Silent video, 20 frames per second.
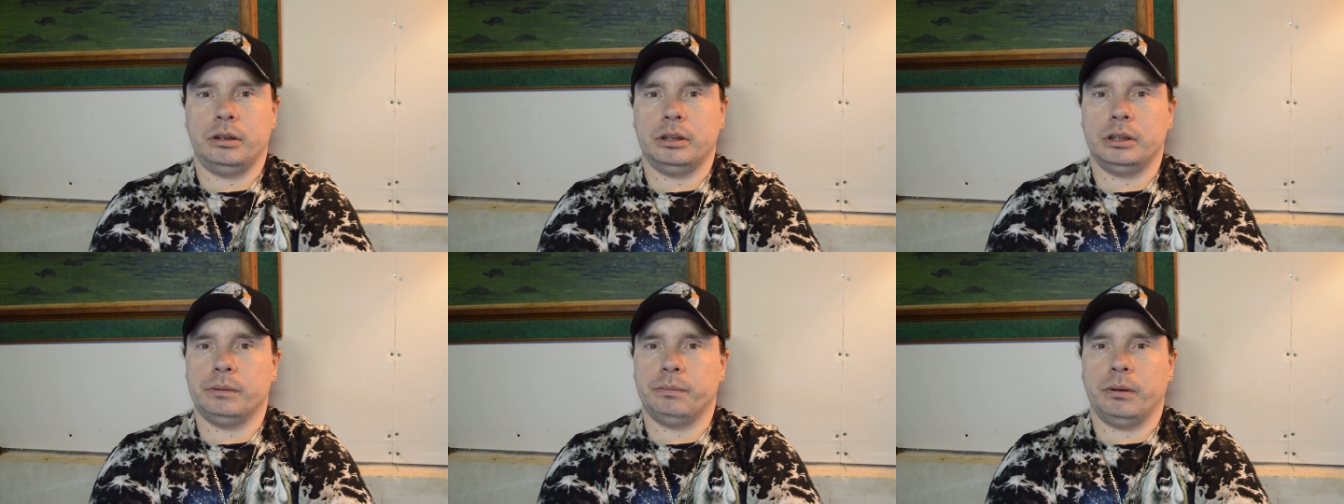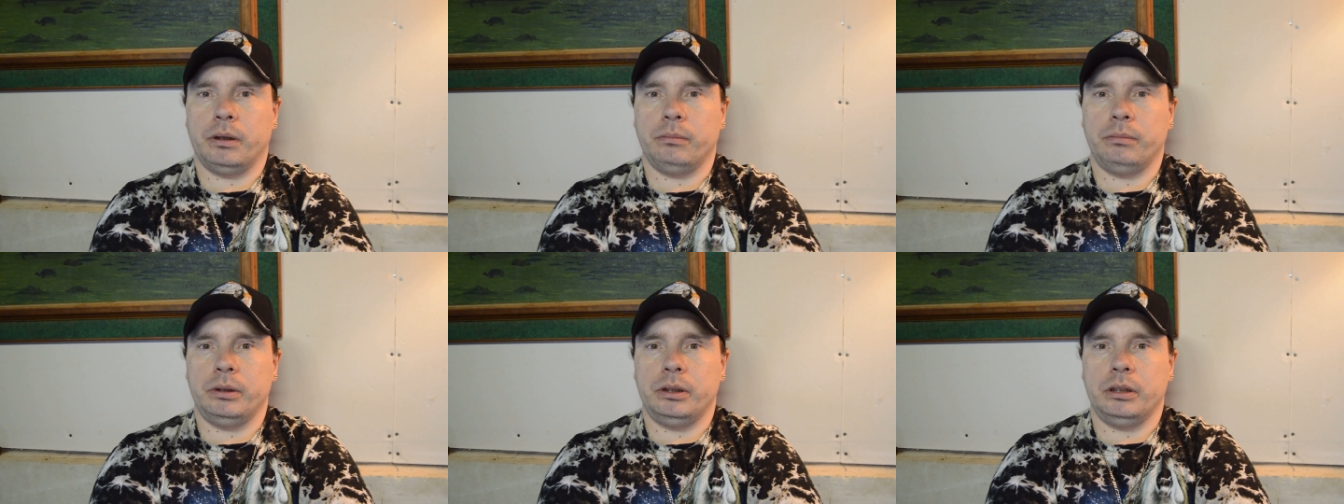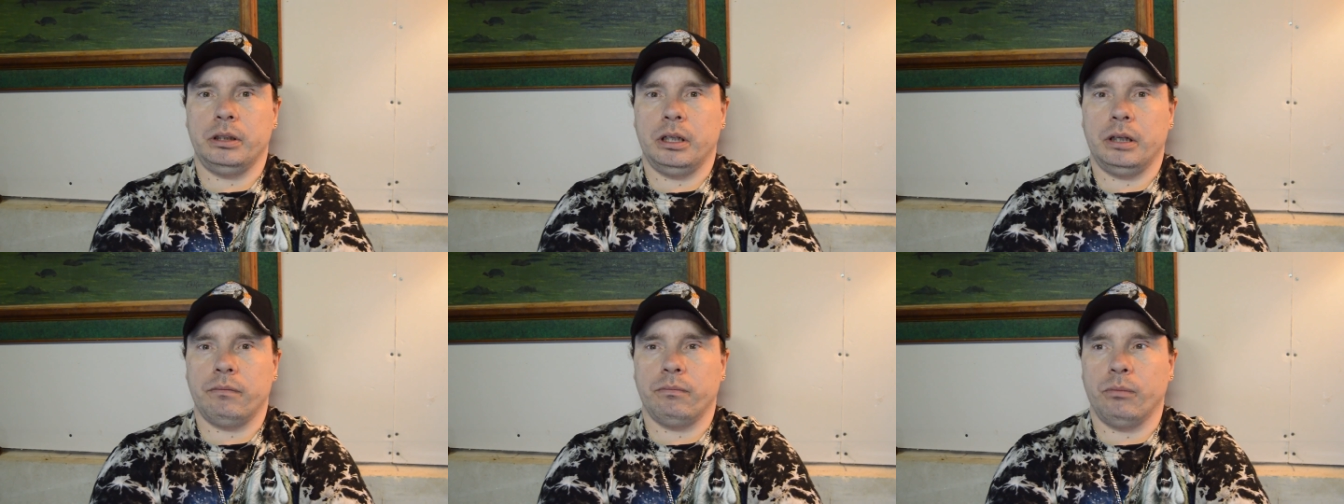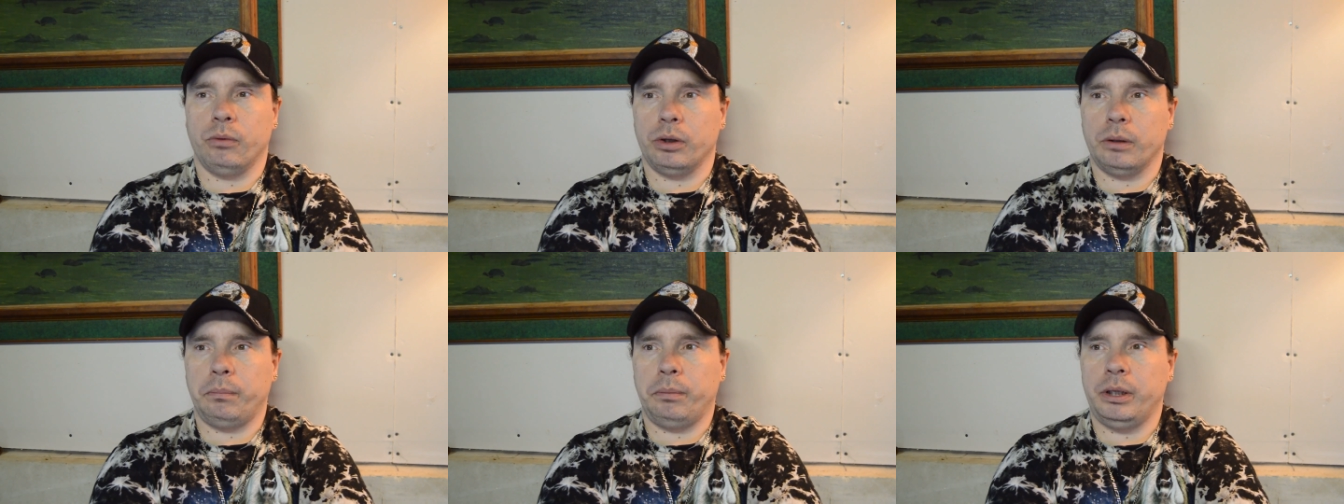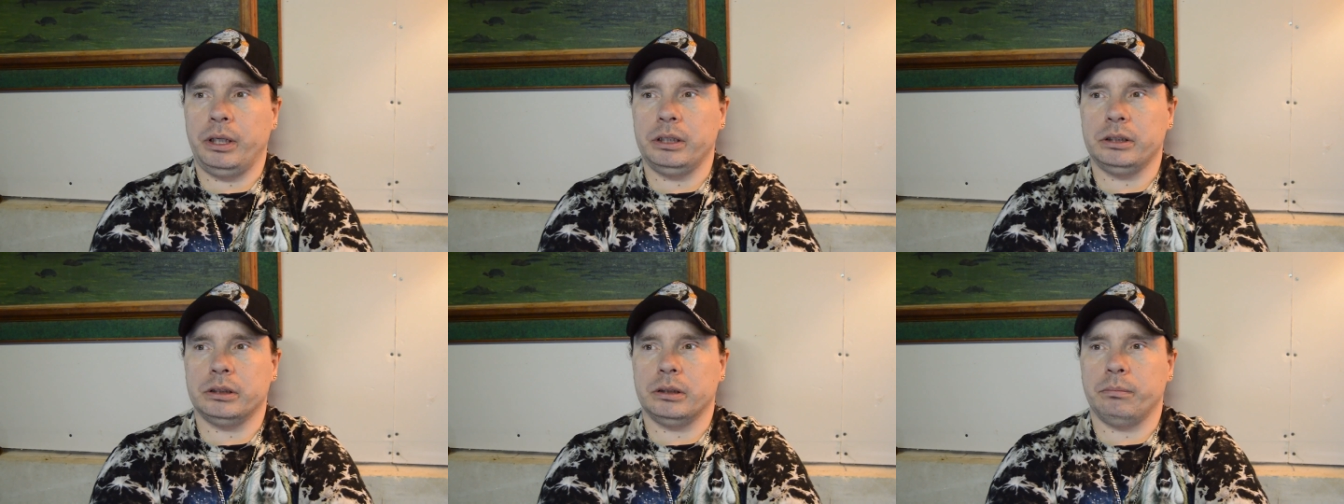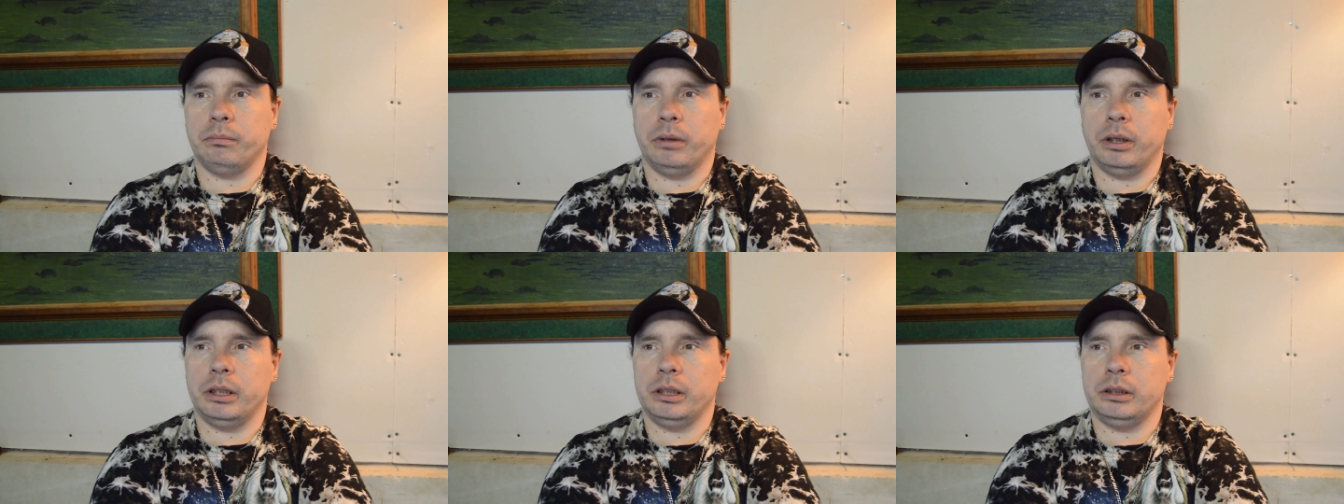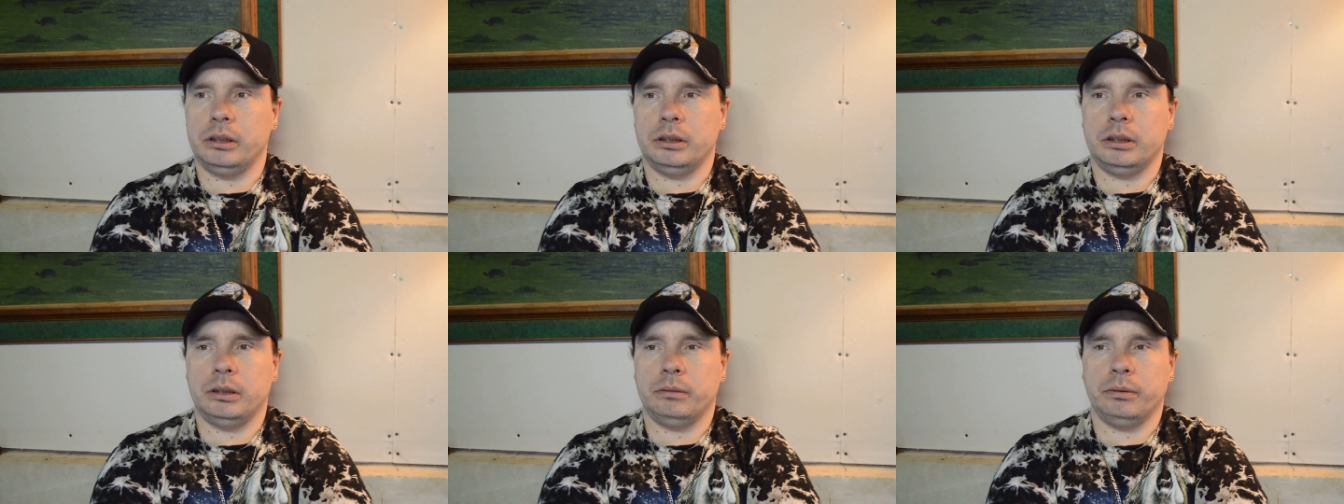he's probably have more peace of
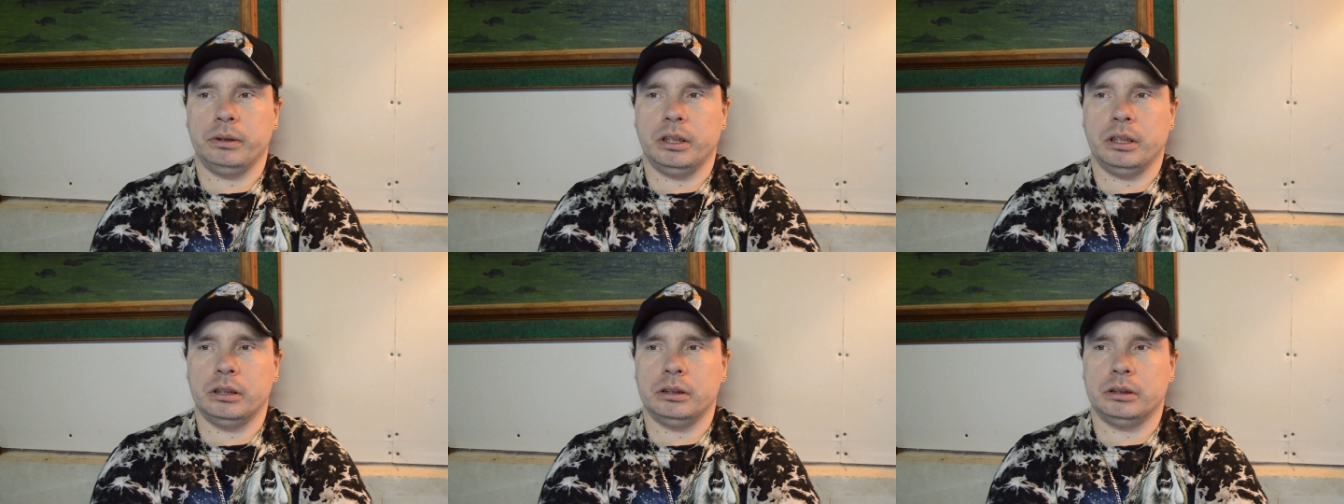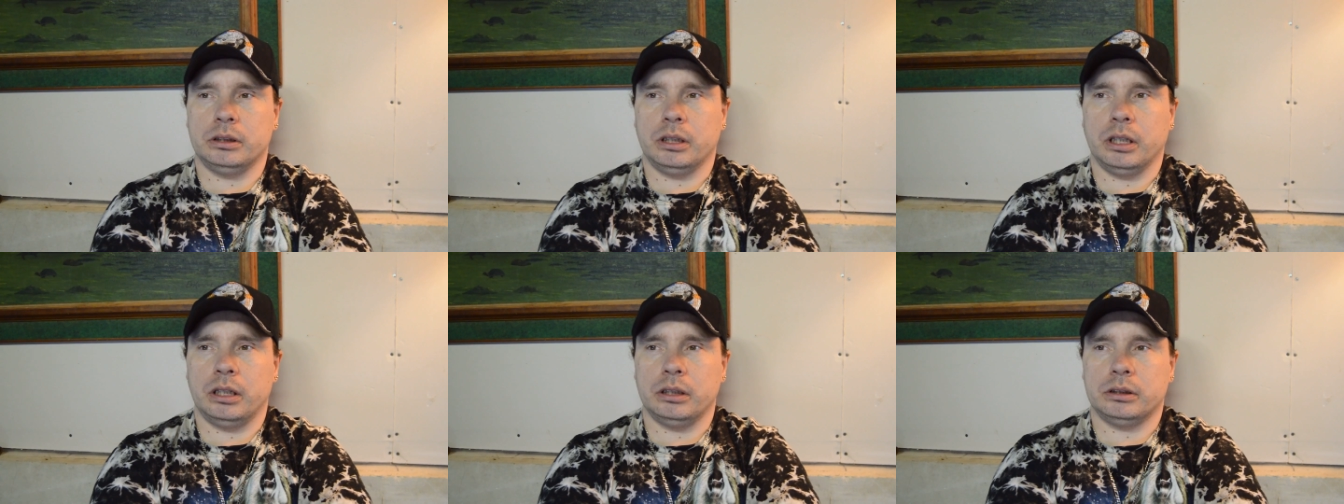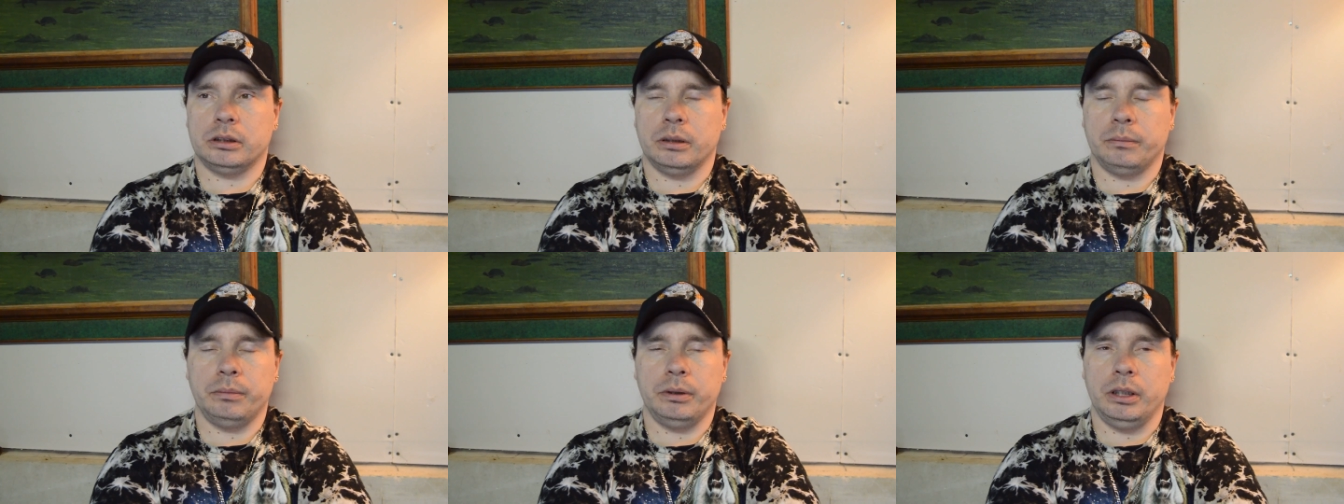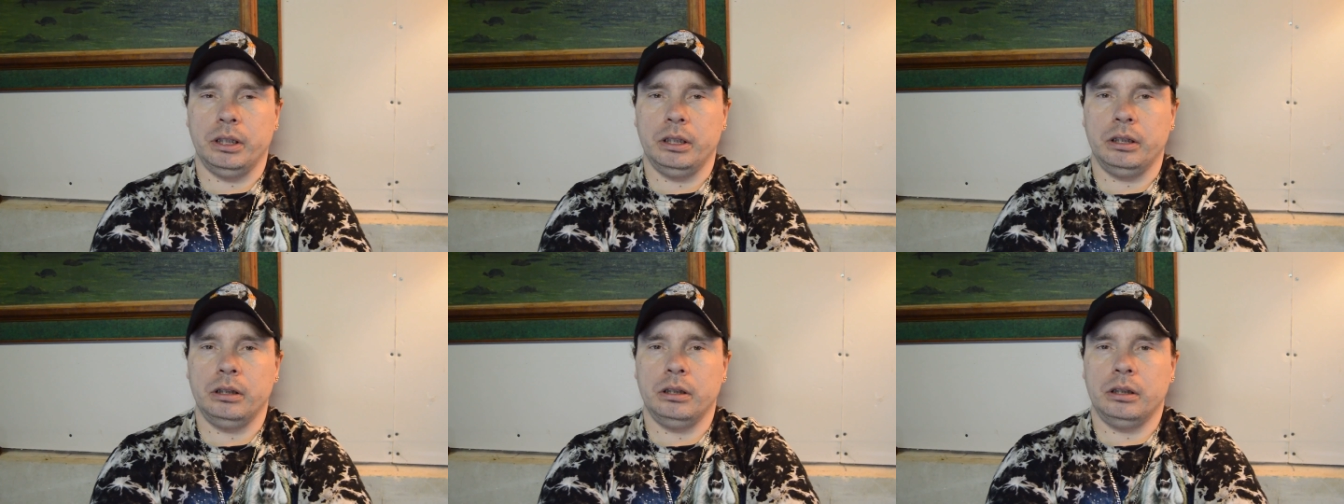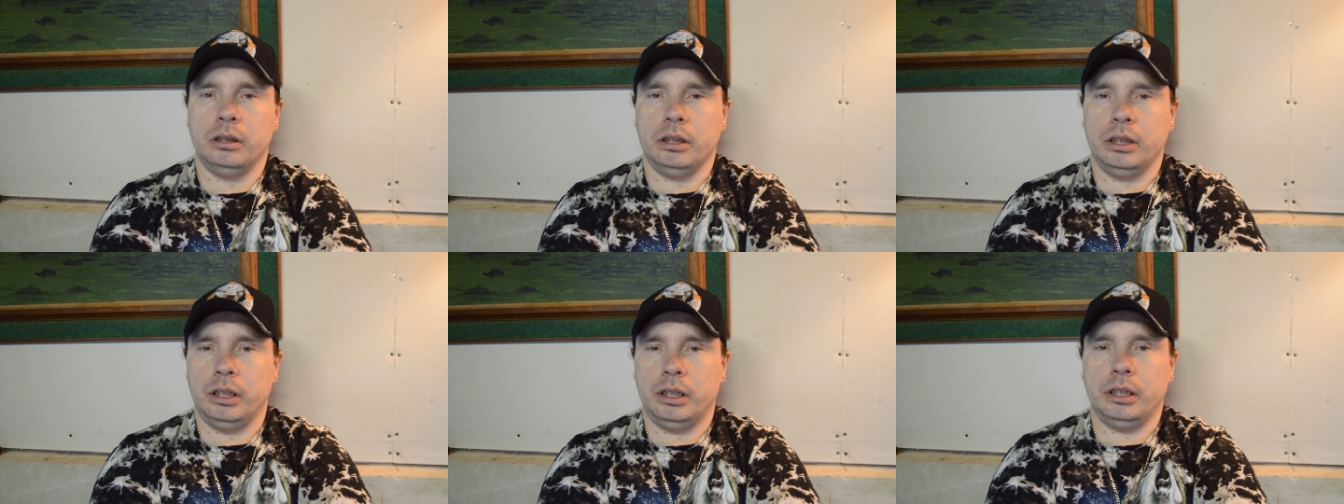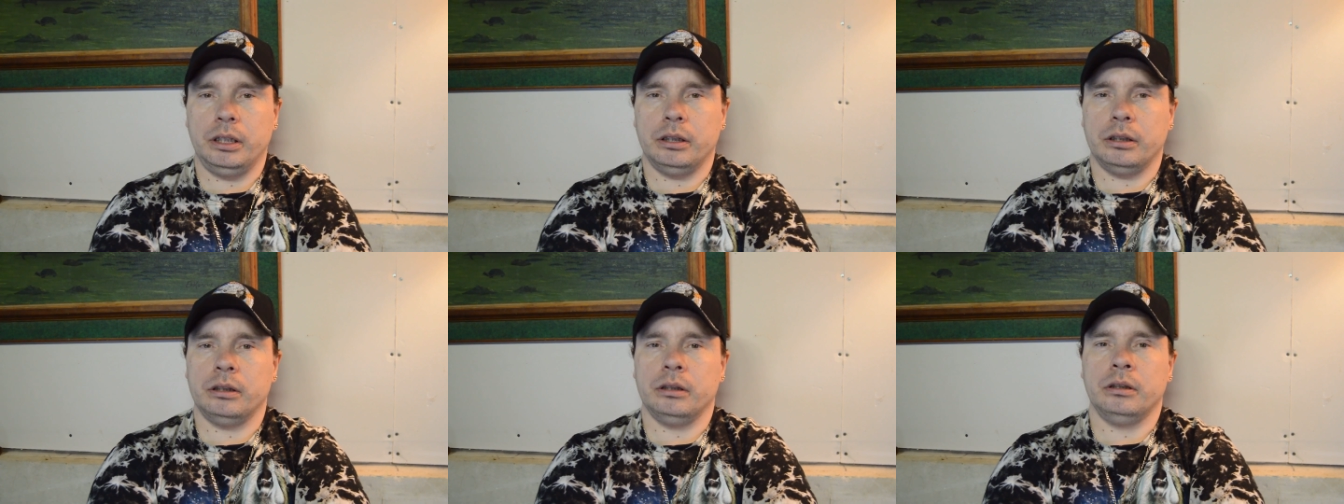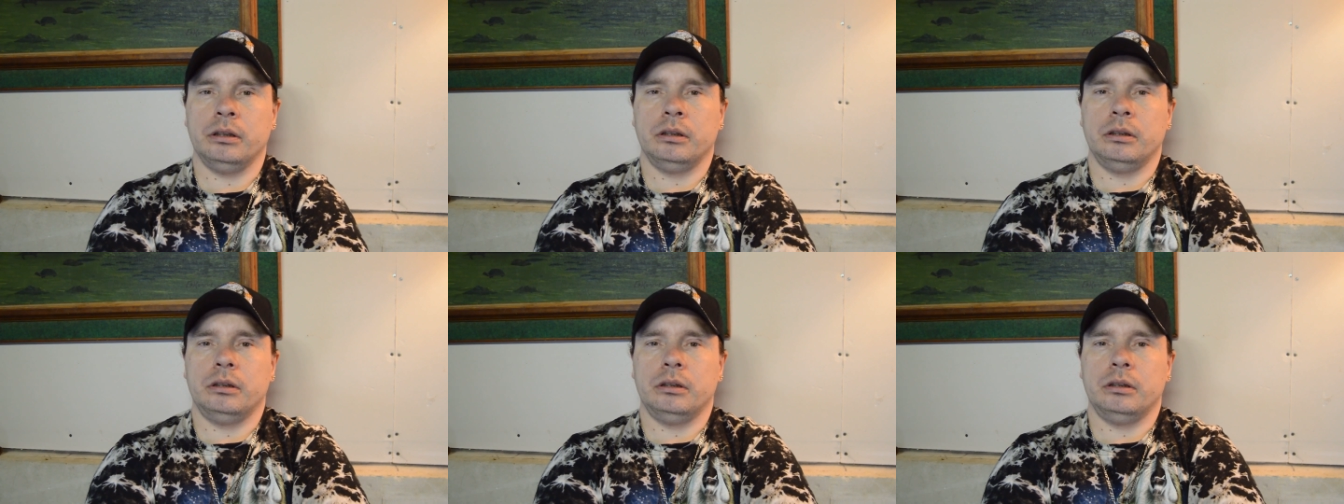mind because he's got somebody here